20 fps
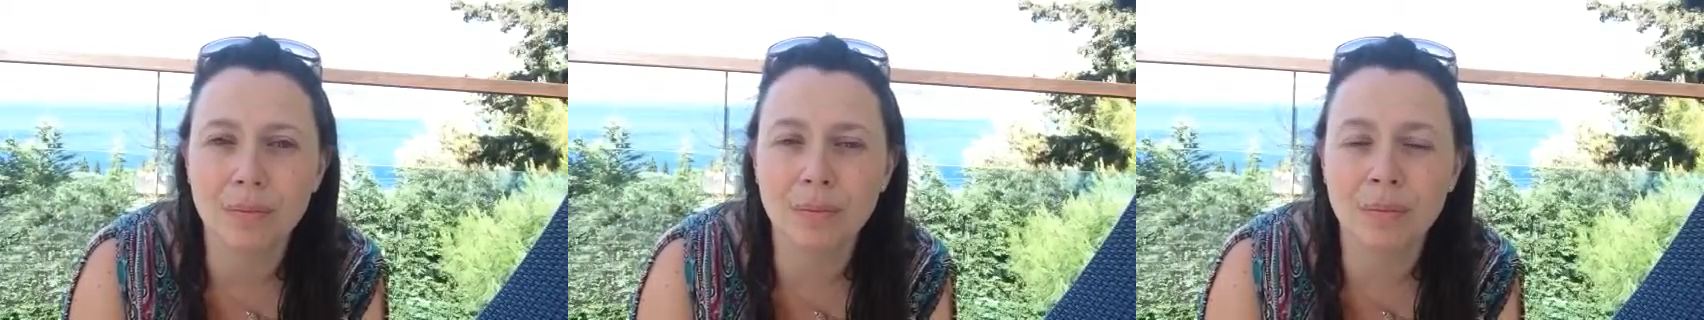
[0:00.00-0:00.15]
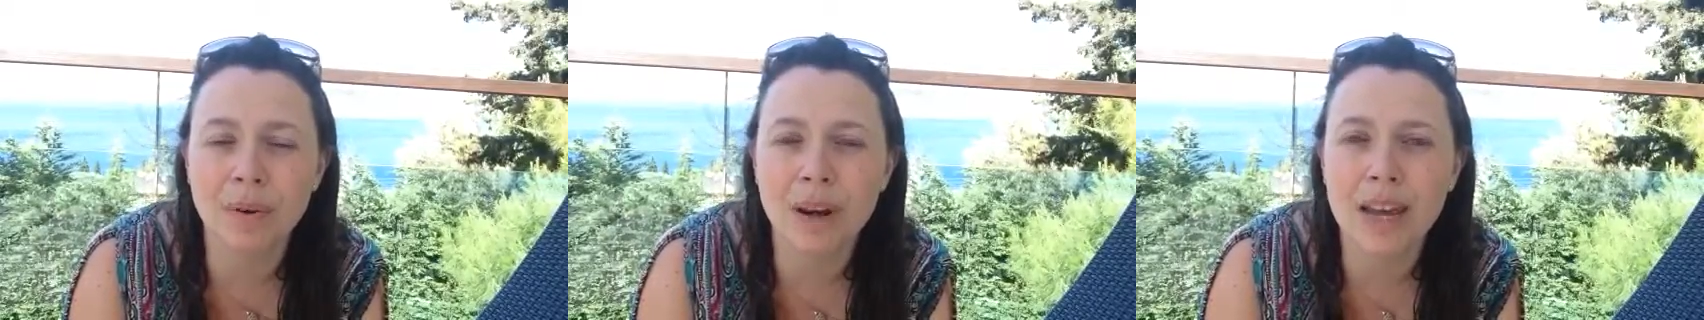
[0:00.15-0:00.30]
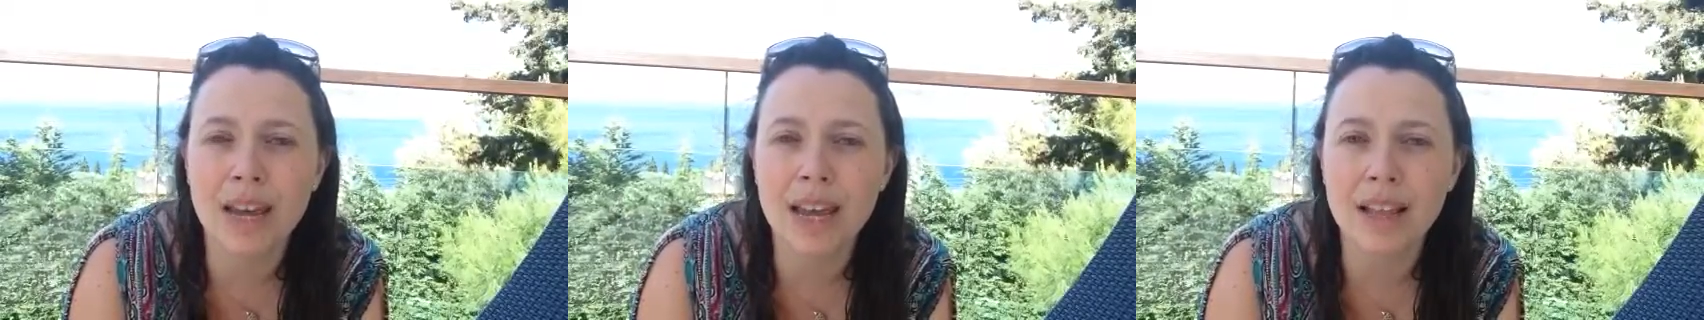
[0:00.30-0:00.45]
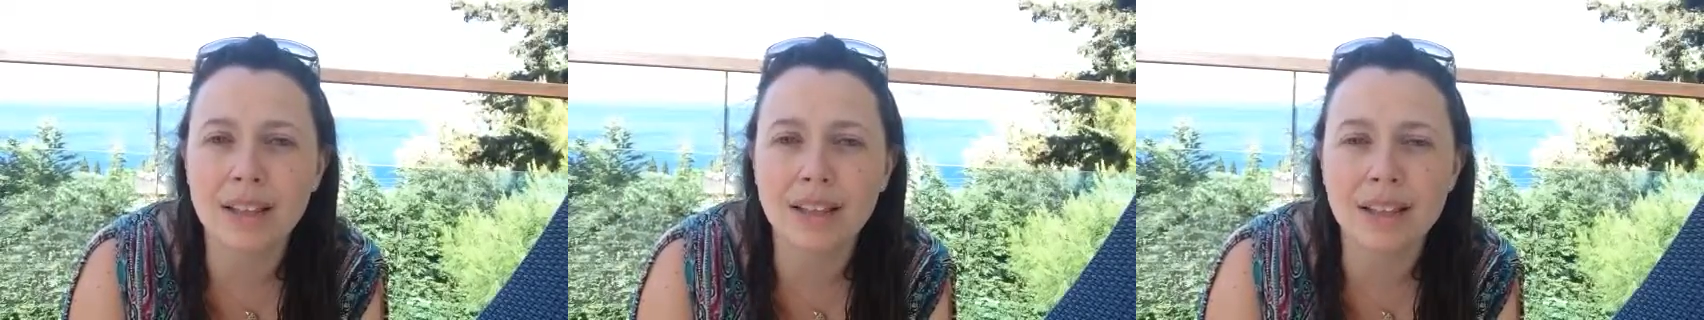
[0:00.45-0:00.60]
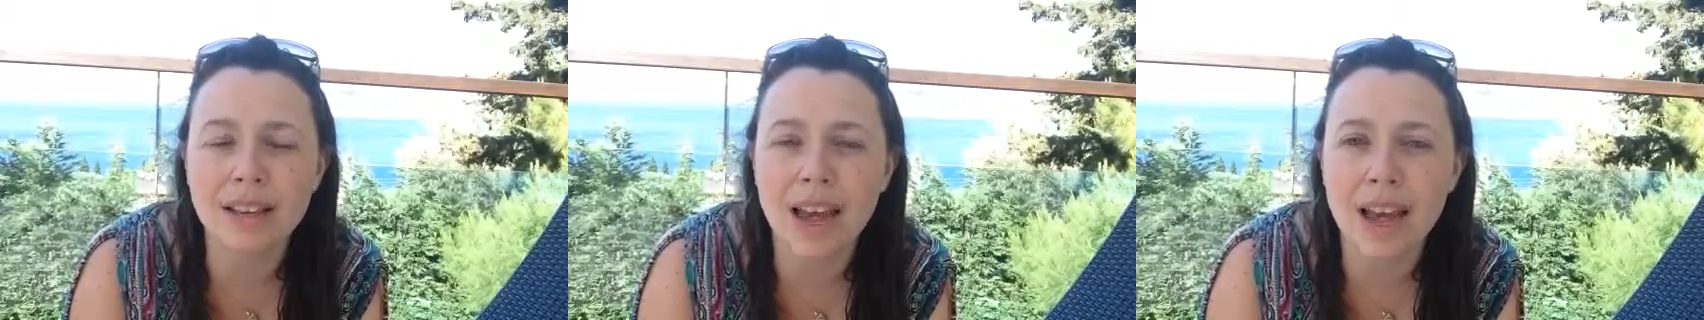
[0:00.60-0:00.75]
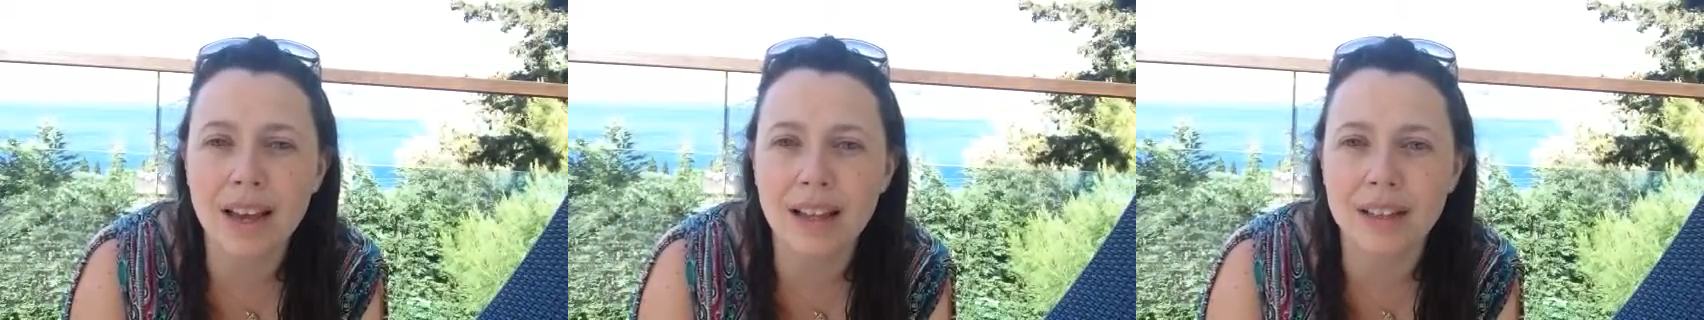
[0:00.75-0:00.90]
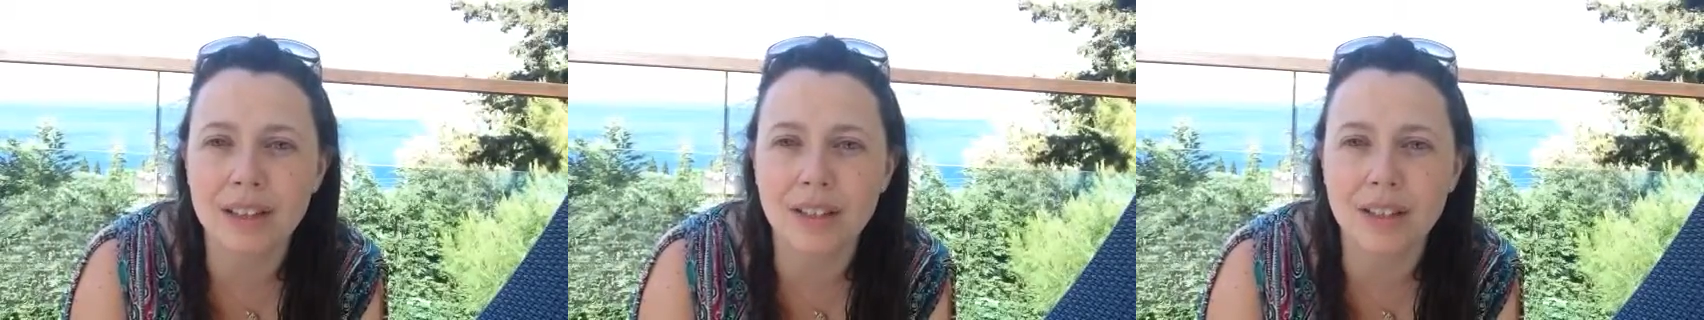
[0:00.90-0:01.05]
Bring in
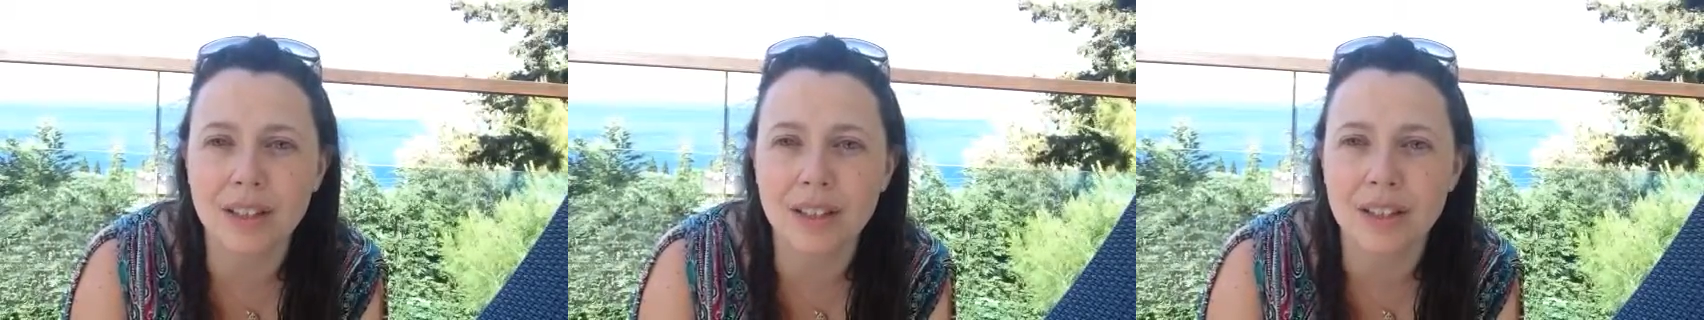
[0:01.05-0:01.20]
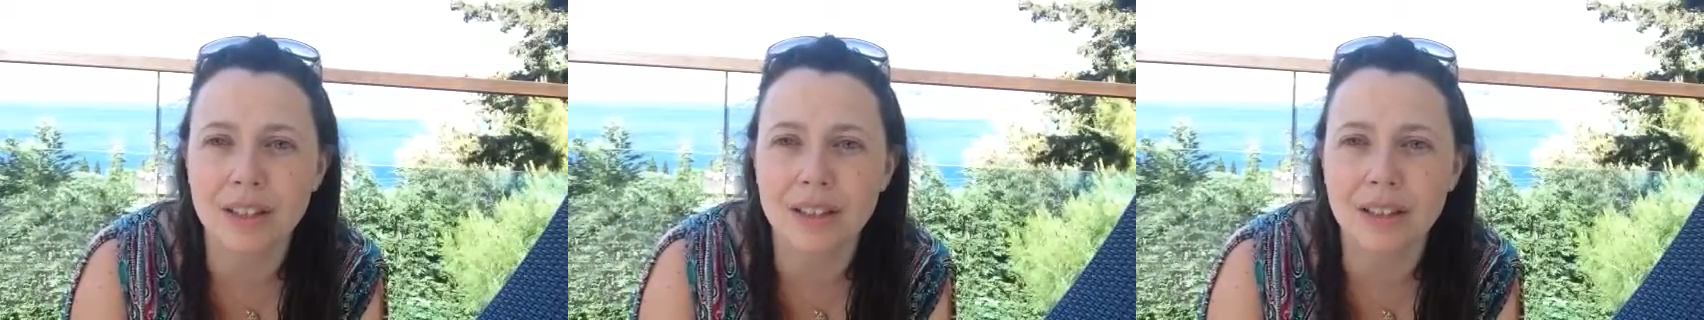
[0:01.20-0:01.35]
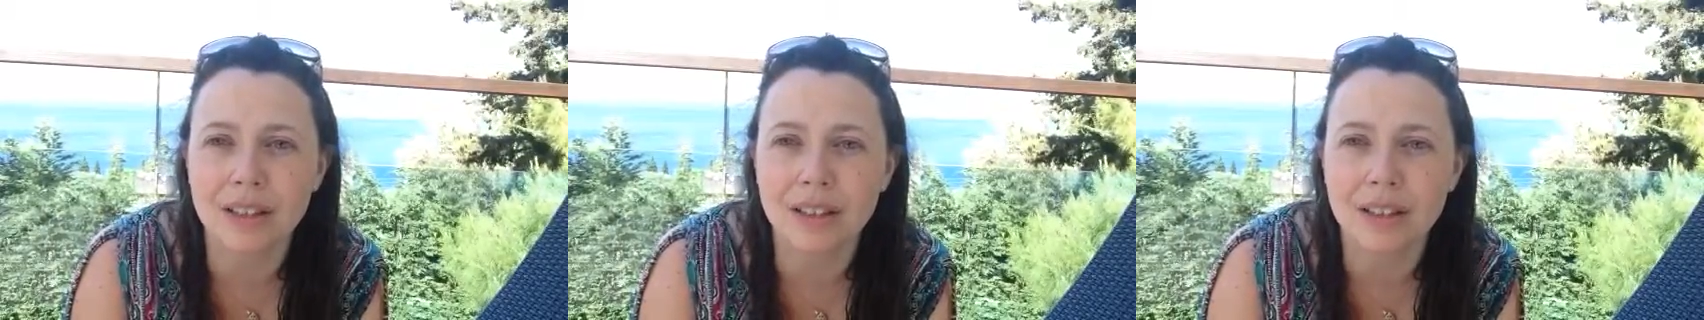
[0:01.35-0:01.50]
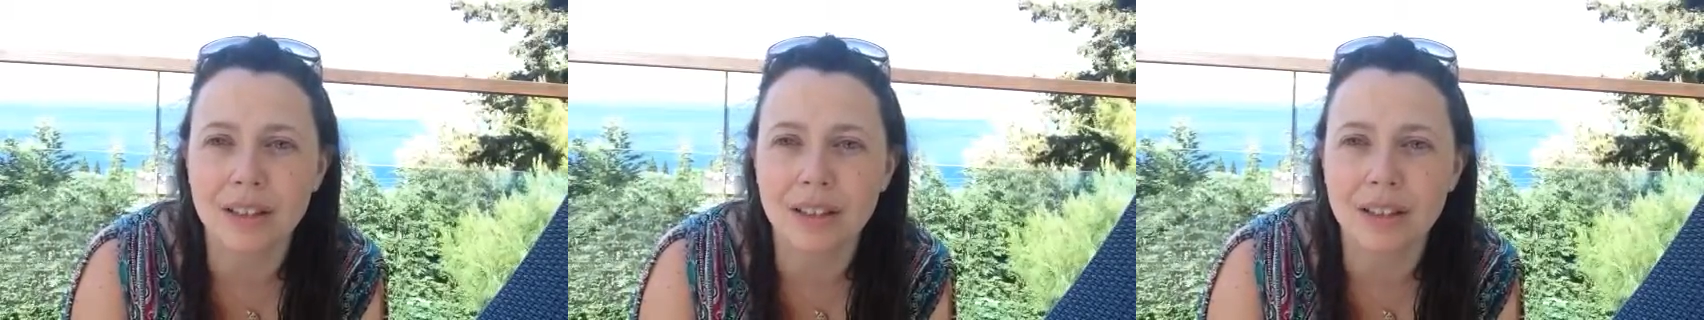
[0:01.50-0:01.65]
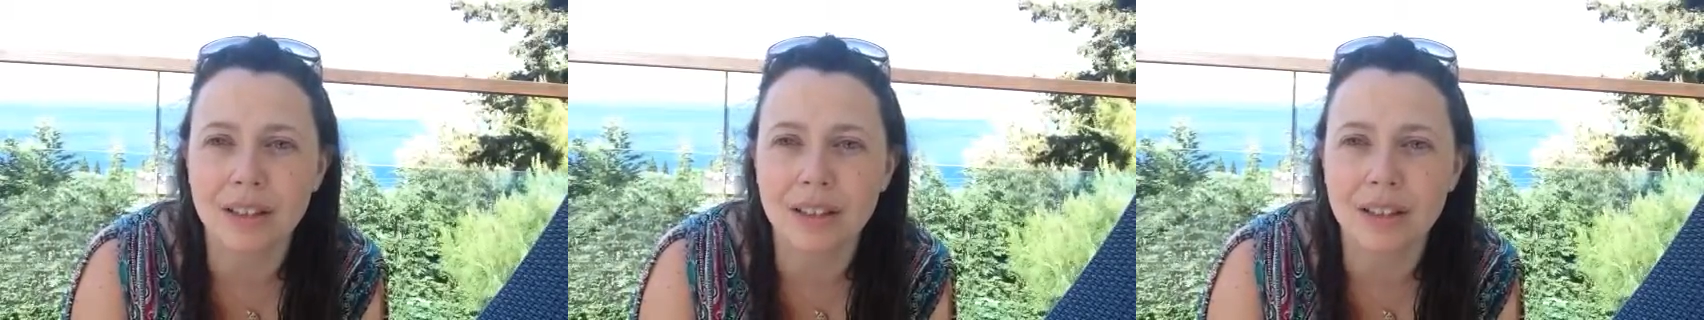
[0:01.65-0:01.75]
textures